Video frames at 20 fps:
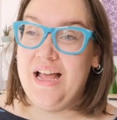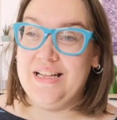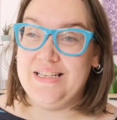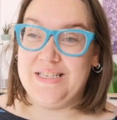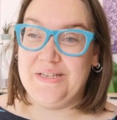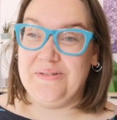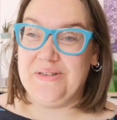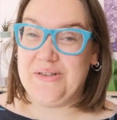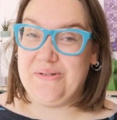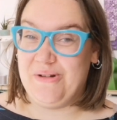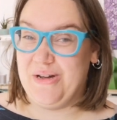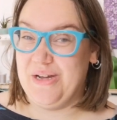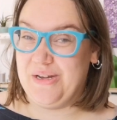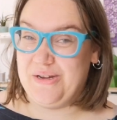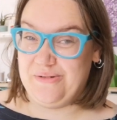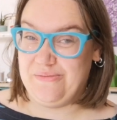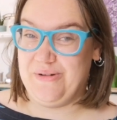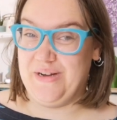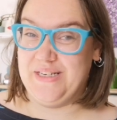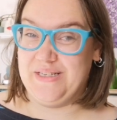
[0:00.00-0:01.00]
and so it's quite a
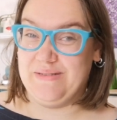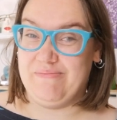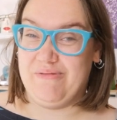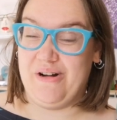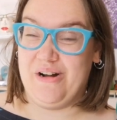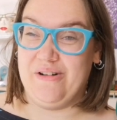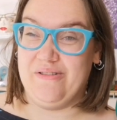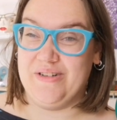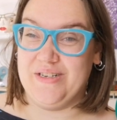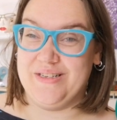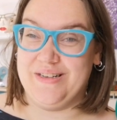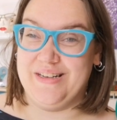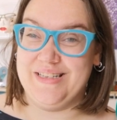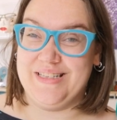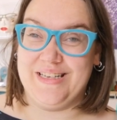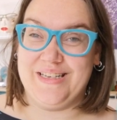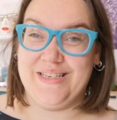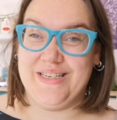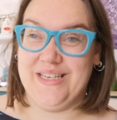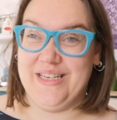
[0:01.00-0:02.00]
good way to
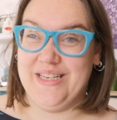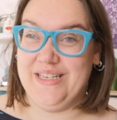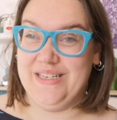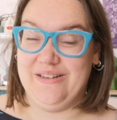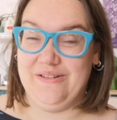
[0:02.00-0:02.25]
prioritise, actually.